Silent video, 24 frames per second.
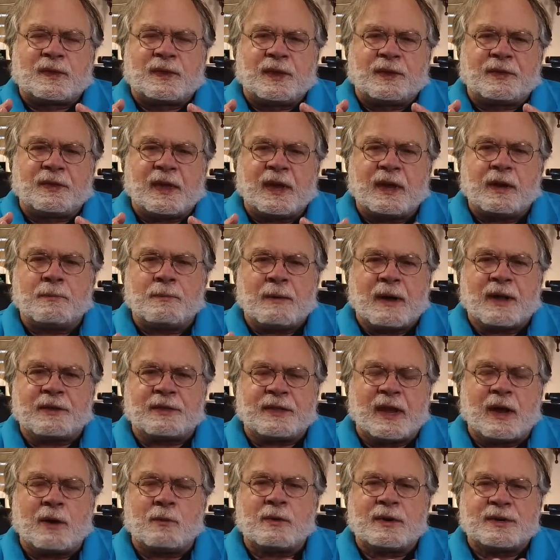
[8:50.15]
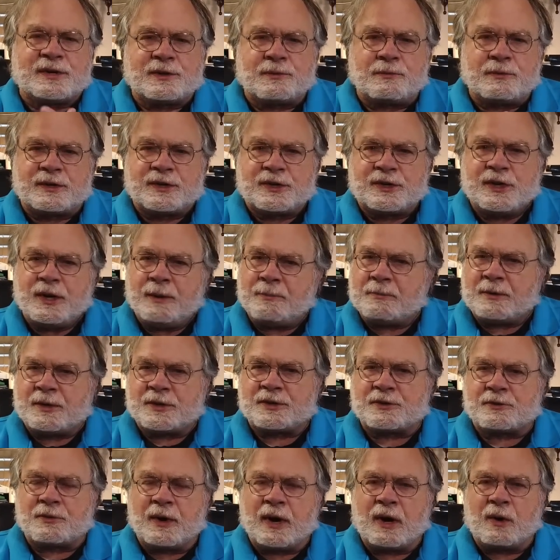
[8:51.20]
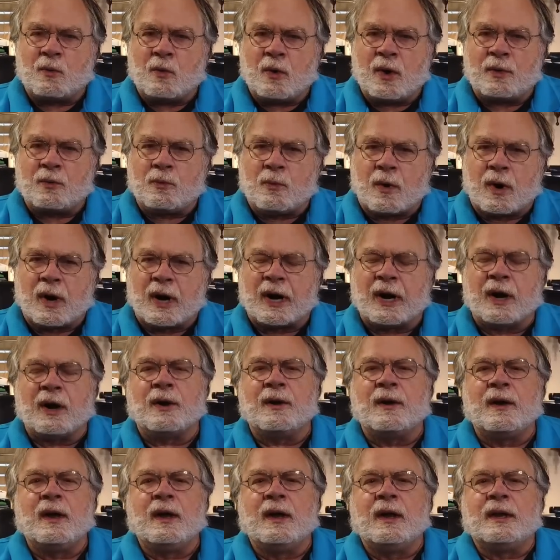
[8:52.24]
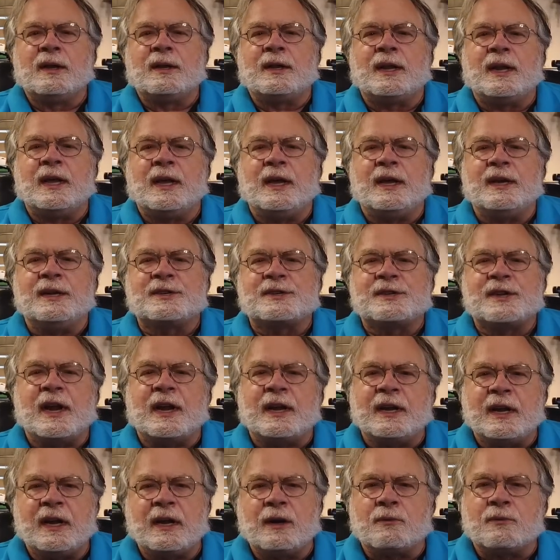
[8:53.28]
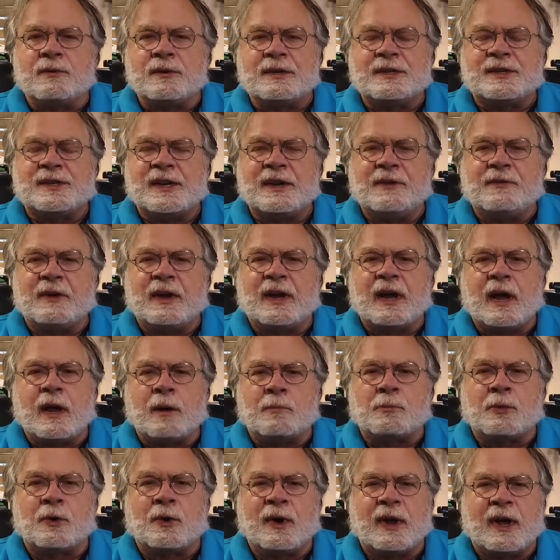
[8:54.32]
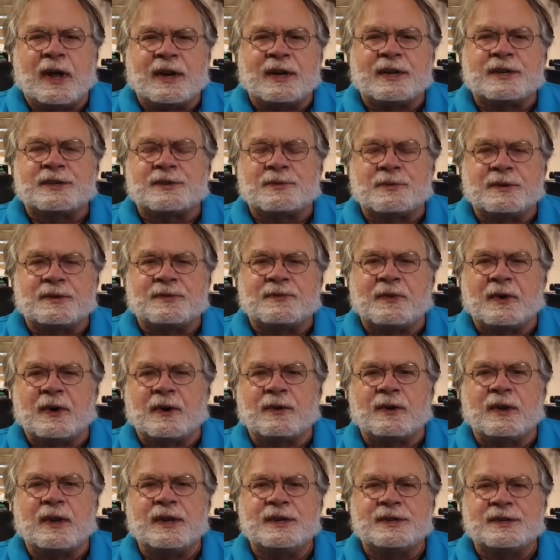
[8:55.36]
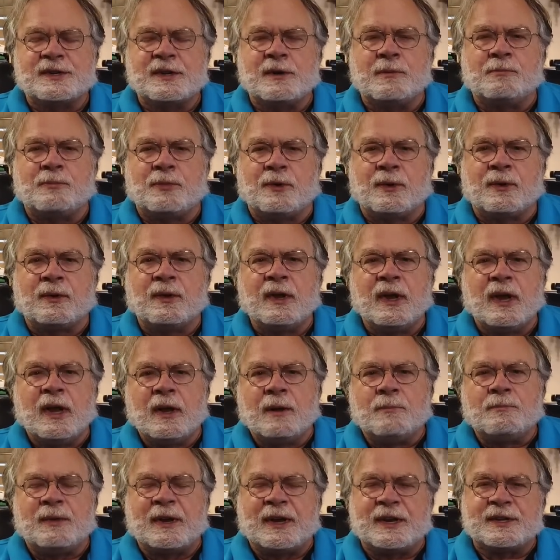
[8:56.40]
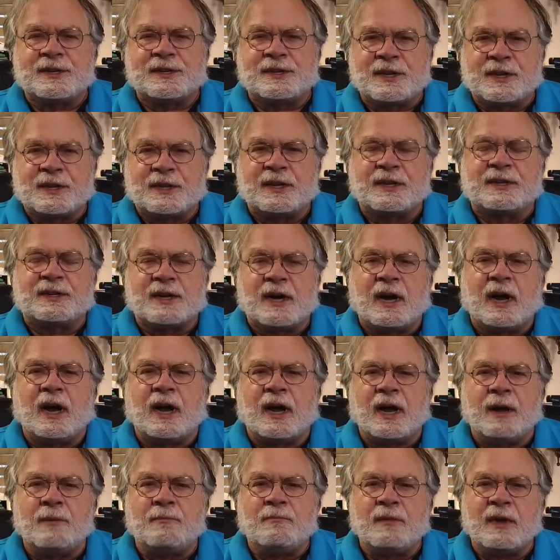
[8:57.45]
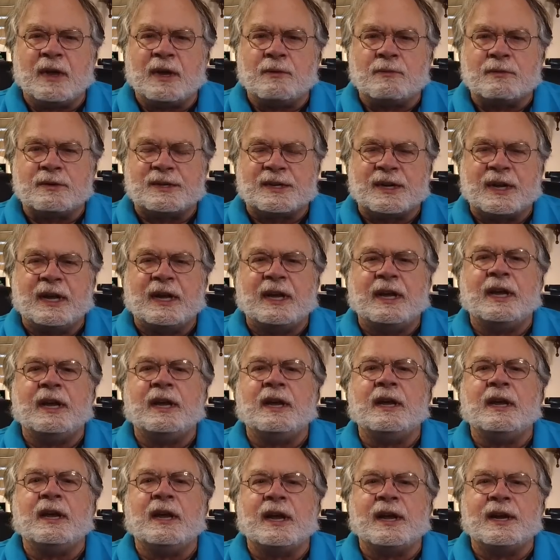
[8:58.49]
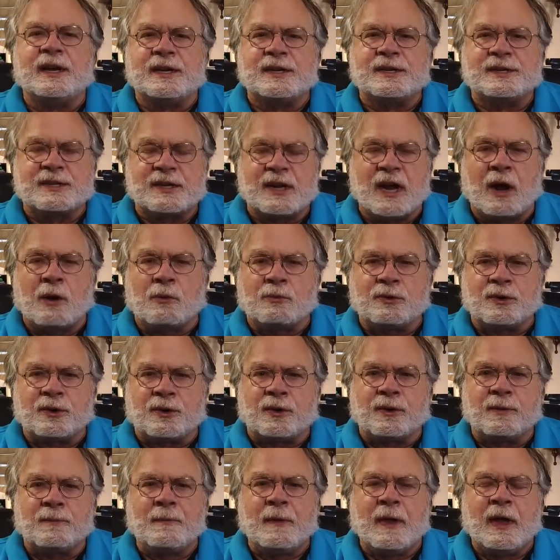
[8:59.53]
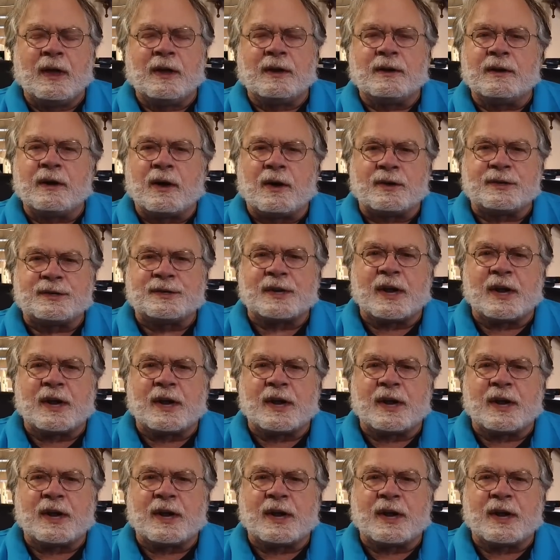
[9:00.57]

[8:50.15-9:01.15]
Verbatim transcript: the thing about that was it was cheap to string one wire. The sending and receiving apparatus was fairly simple because at the time it was a key and a sounder. Now